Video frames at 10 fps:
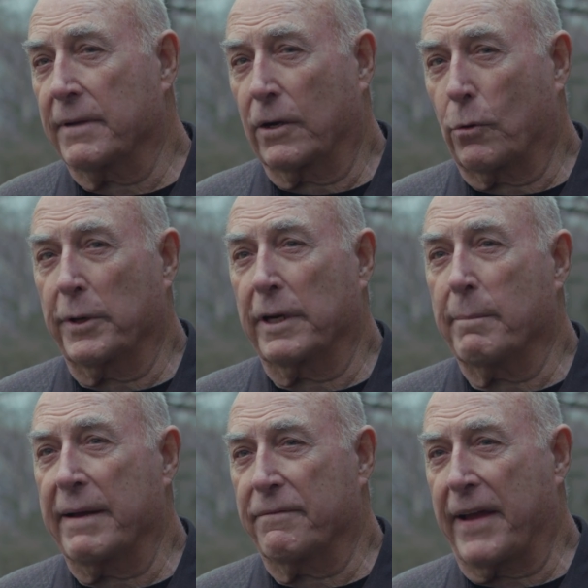according to
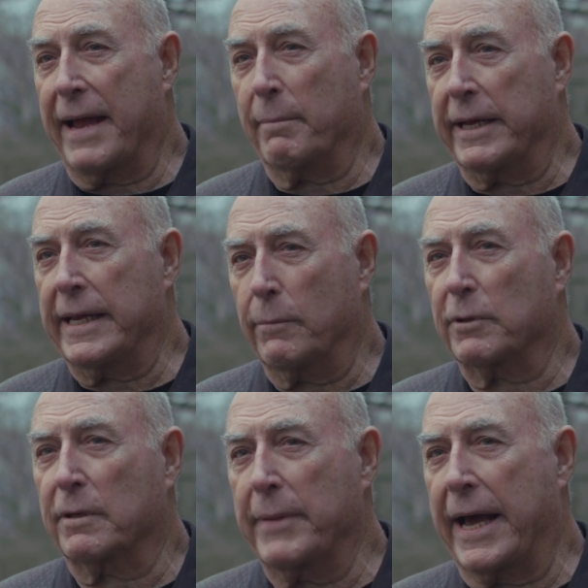my family, he
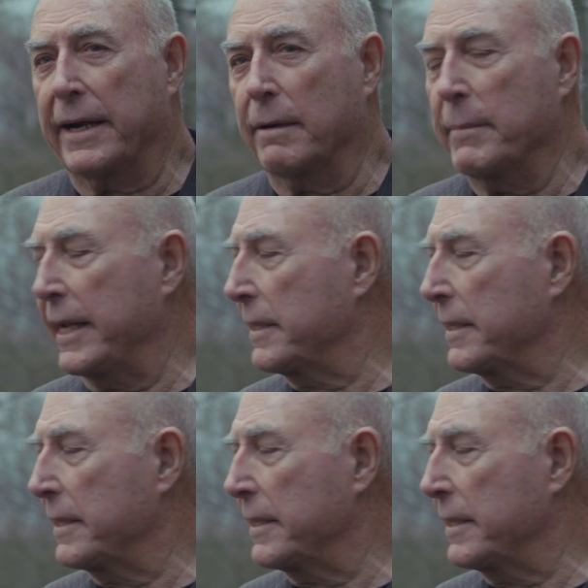would come down here many